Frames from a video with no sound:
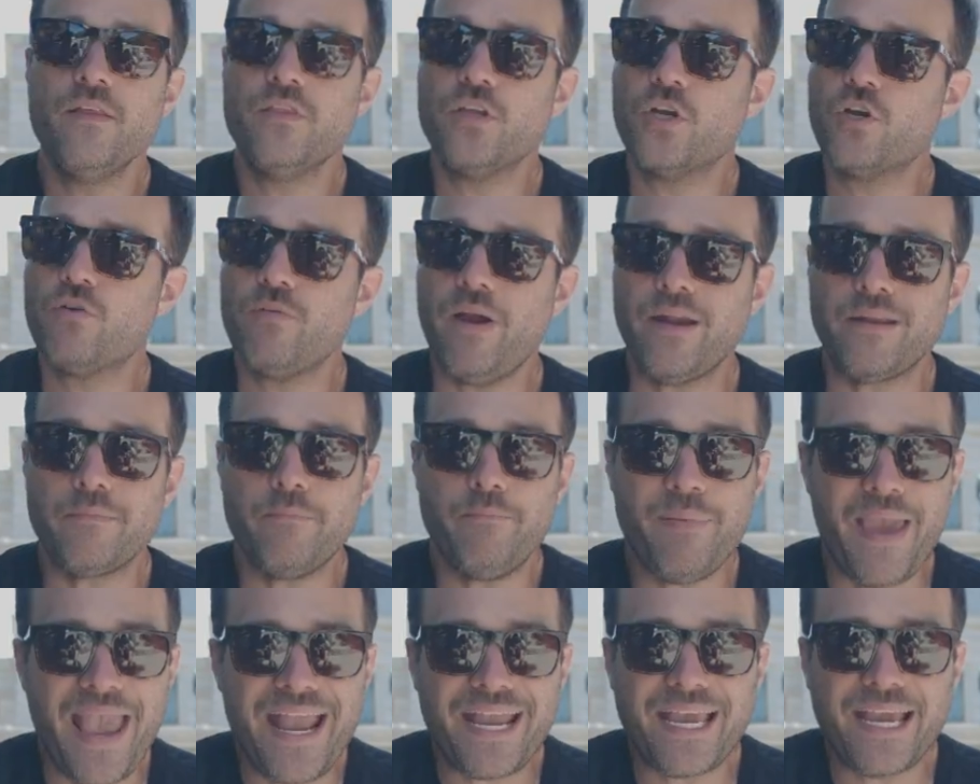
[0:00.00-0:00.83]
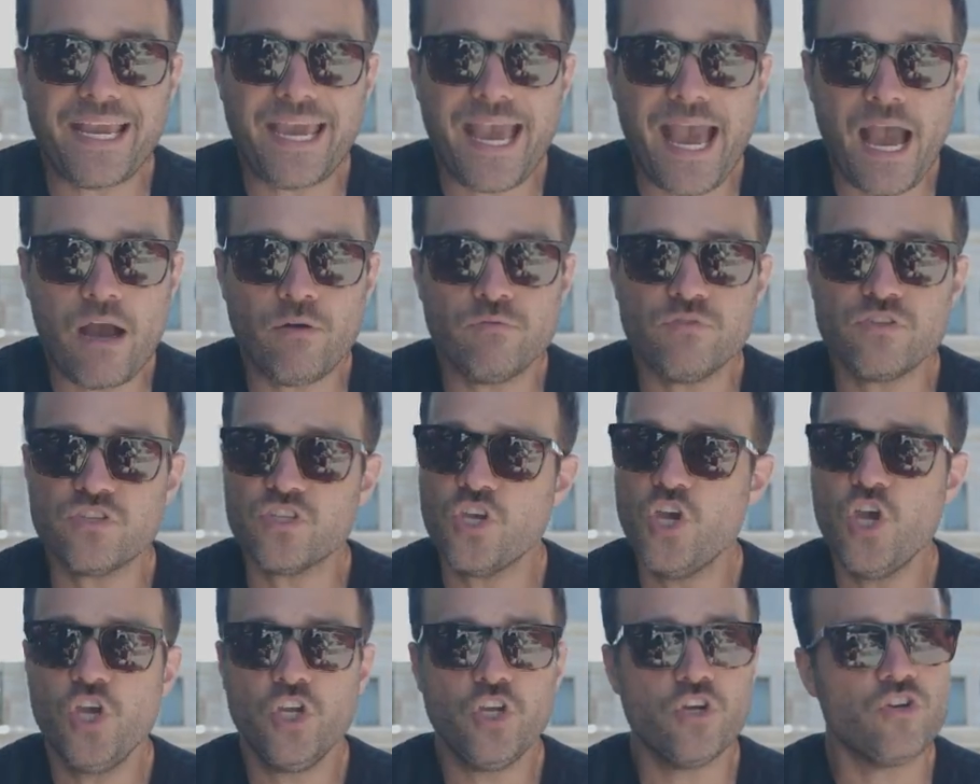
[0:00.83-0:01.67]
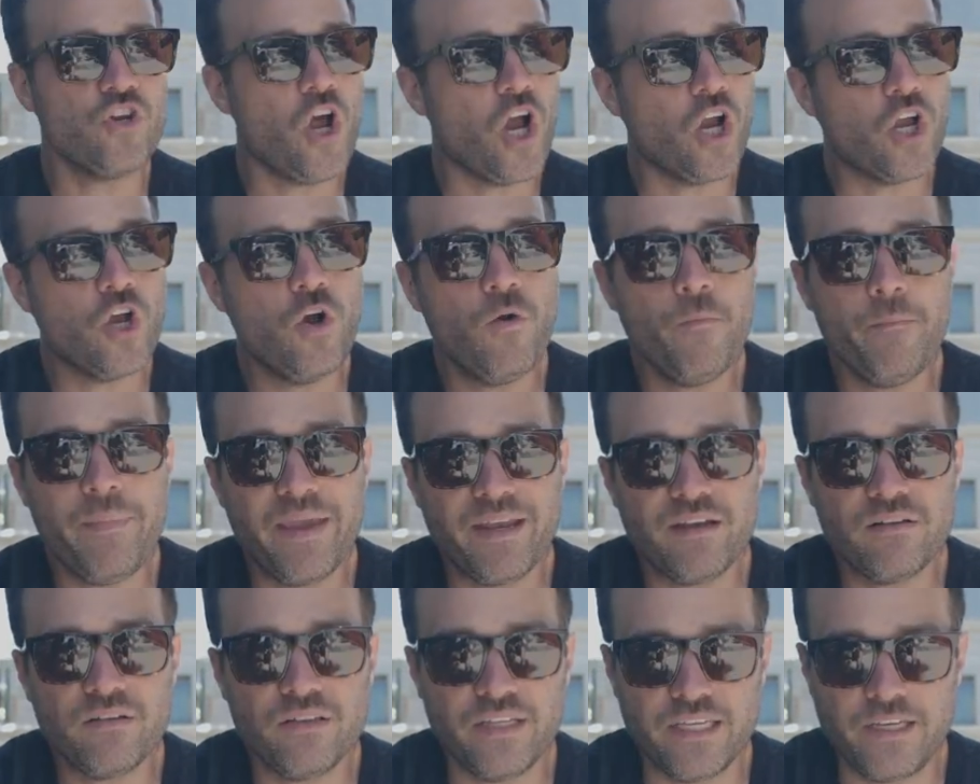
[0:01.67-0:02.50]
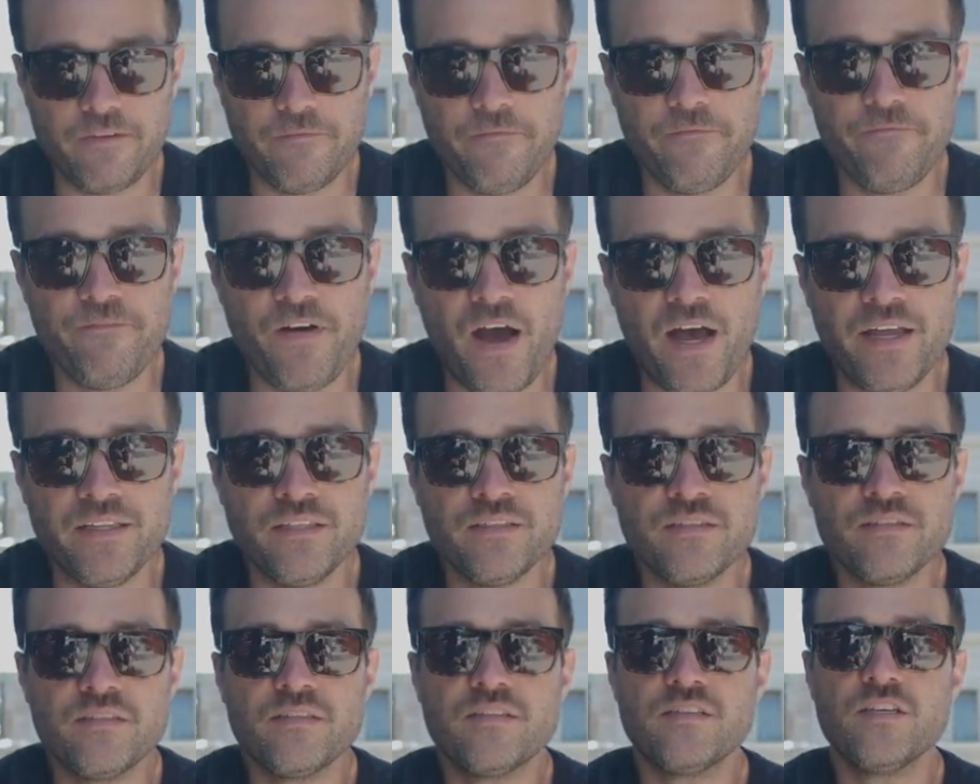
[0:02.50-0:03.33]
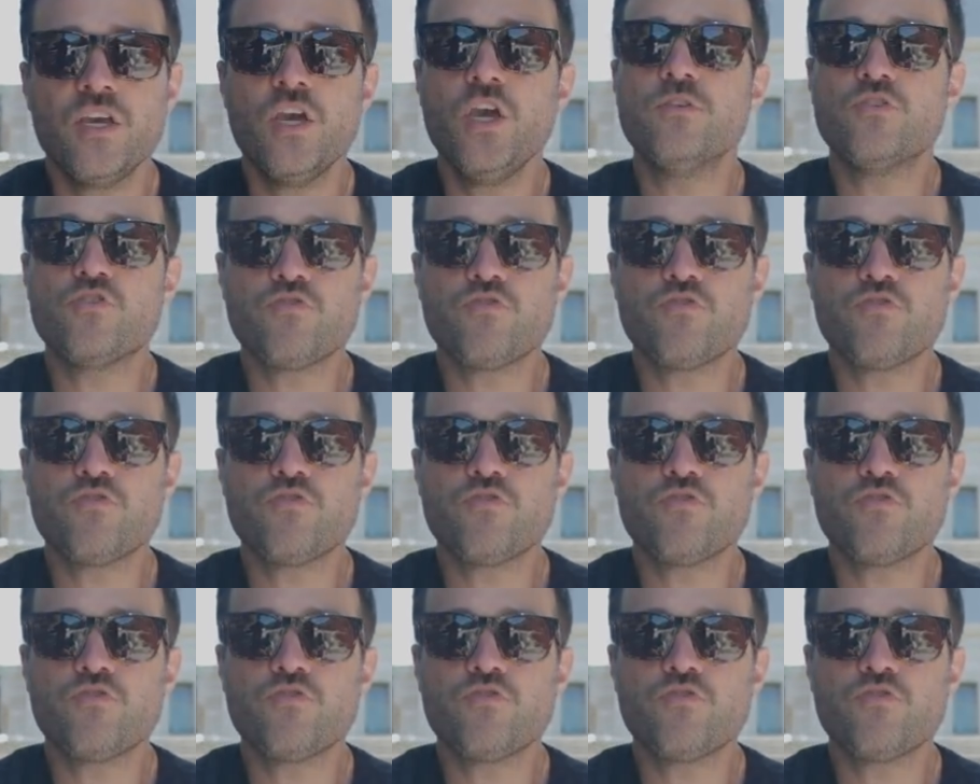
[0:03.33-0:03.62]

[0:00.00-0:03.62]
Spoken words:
the correct bank accounts, you're not commingling funds.